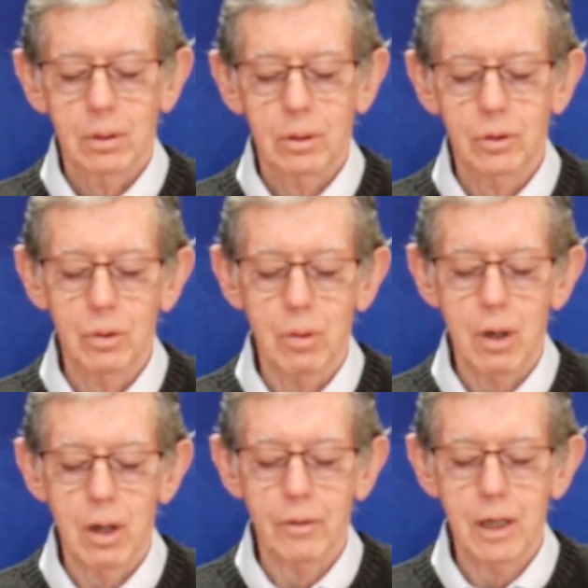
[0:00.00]
You
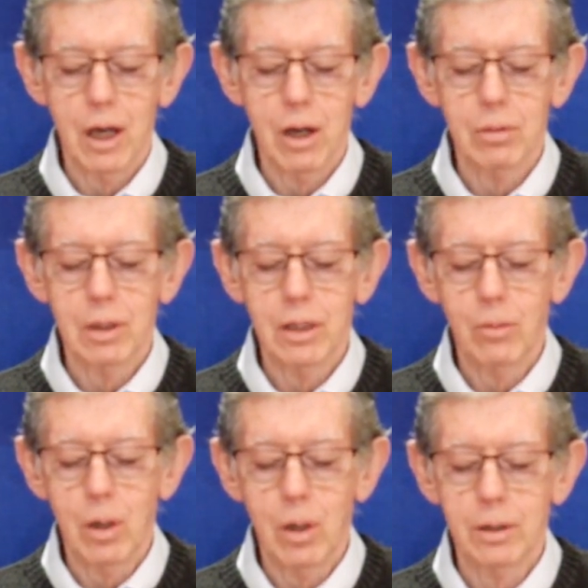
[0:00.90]
are the only
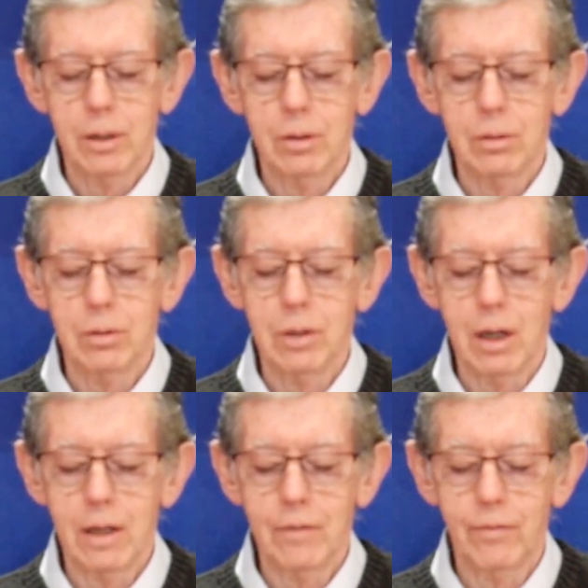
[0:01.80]
one who
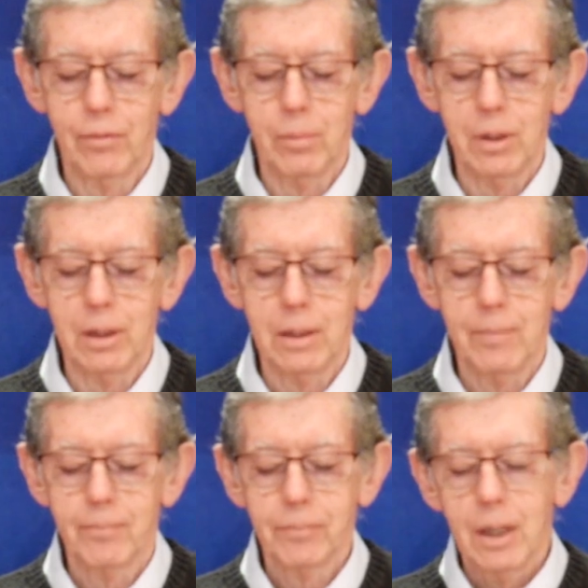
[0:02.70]
died for me,
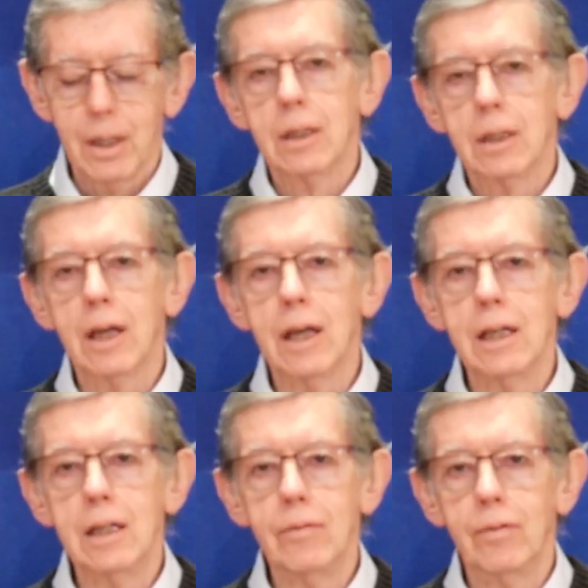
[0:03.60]

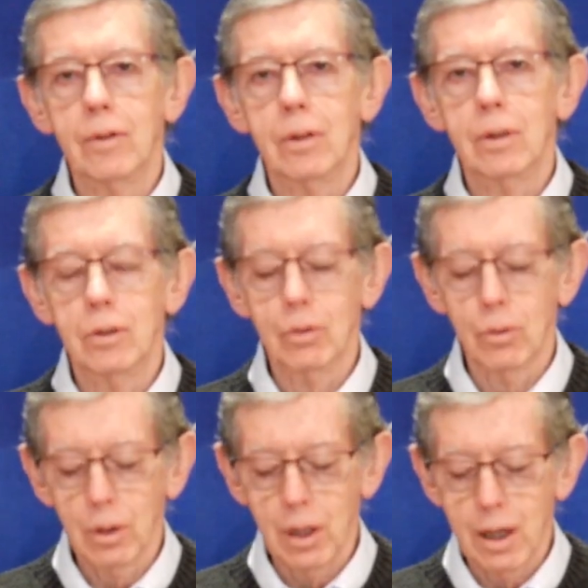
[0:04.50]
gave
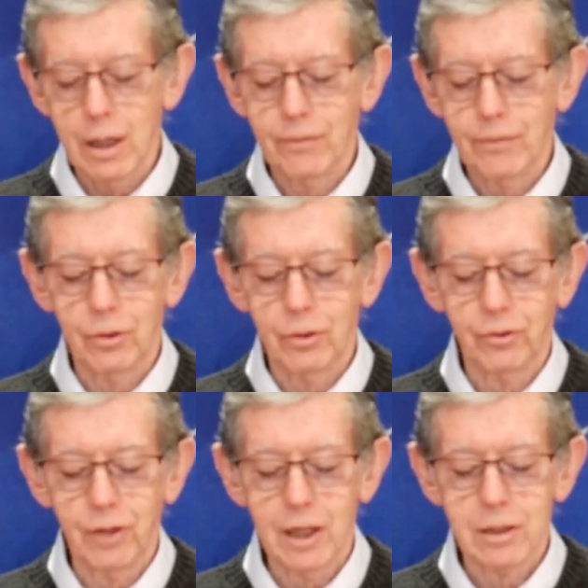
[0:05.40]
your life to
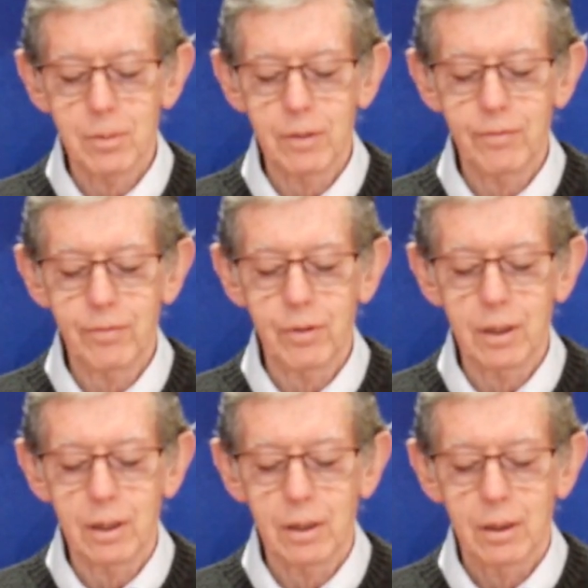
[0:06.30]
set me
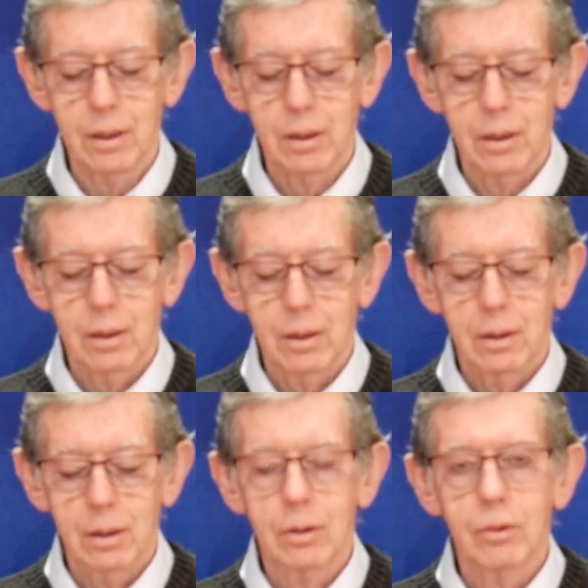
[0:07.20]
free.
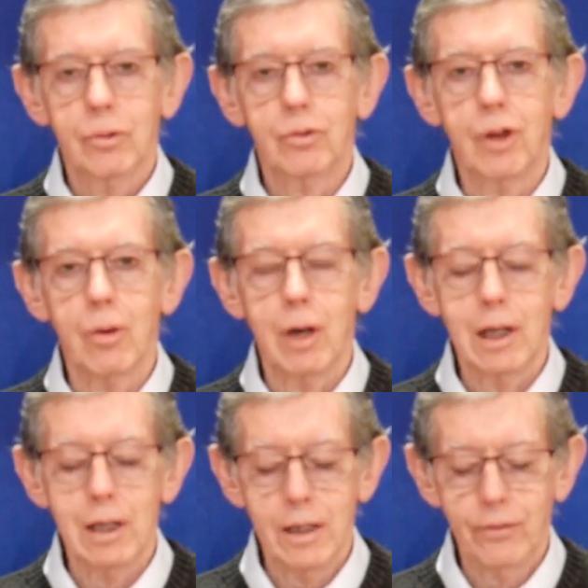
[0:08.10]
So I
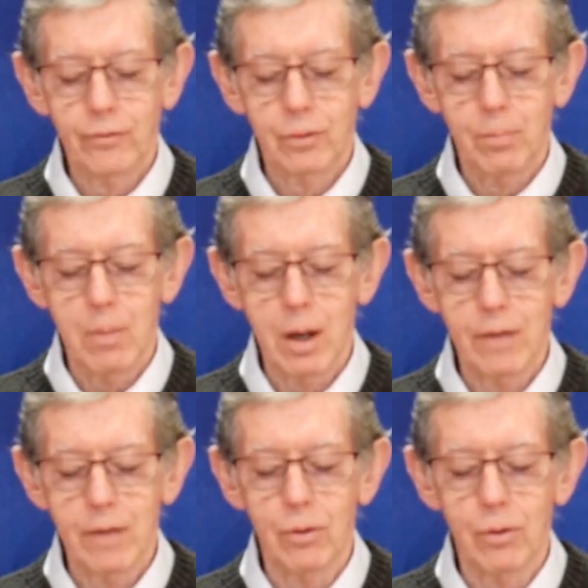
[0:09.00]
lift my
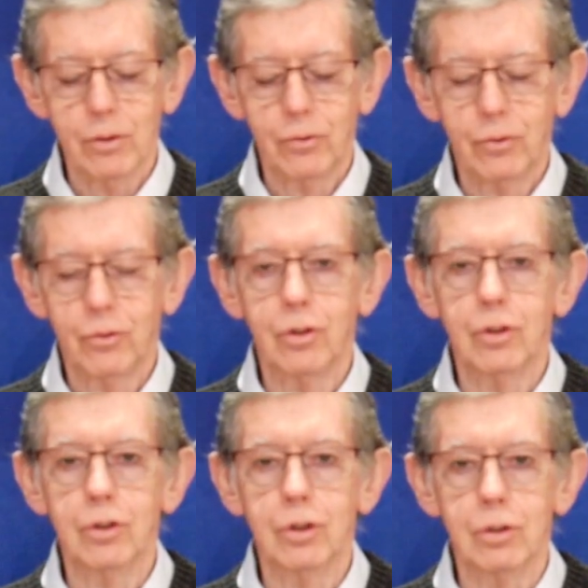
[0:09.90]
voice to
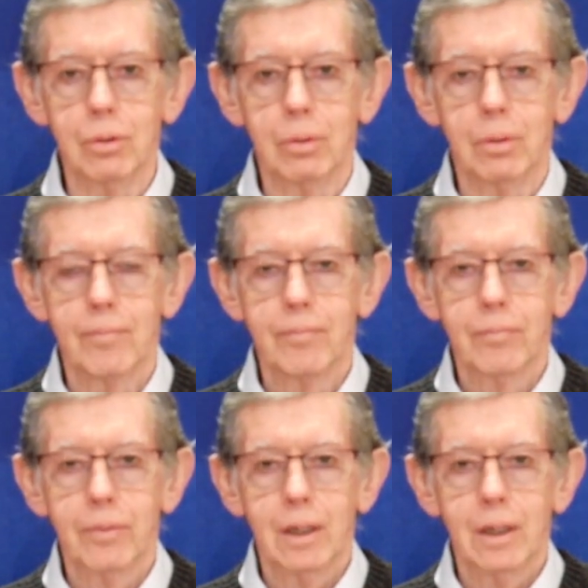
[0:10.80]
you
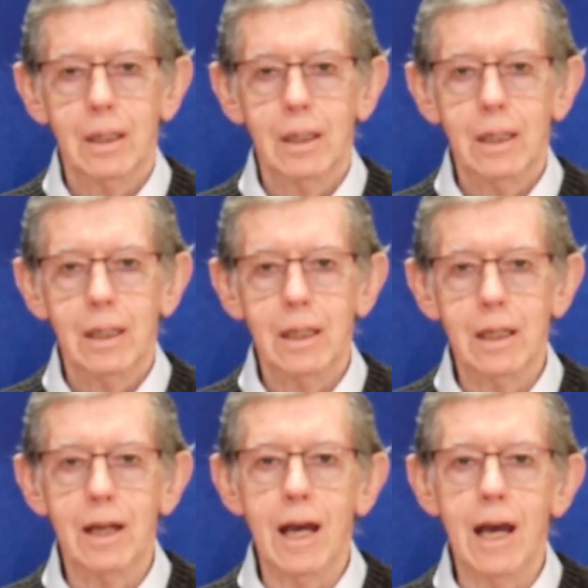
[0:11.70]

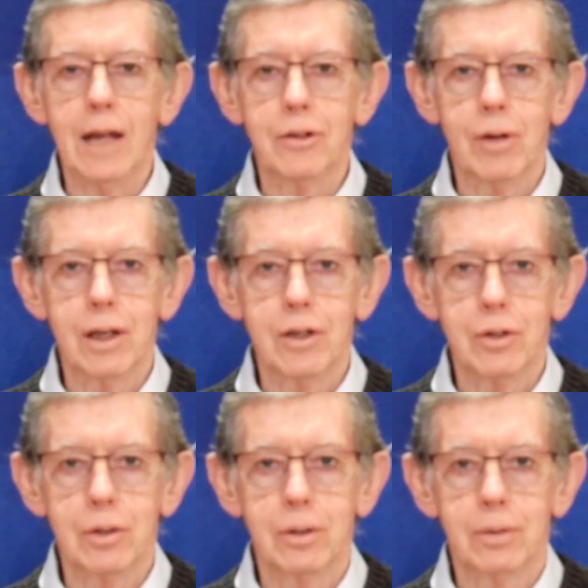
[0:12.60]
in adoration.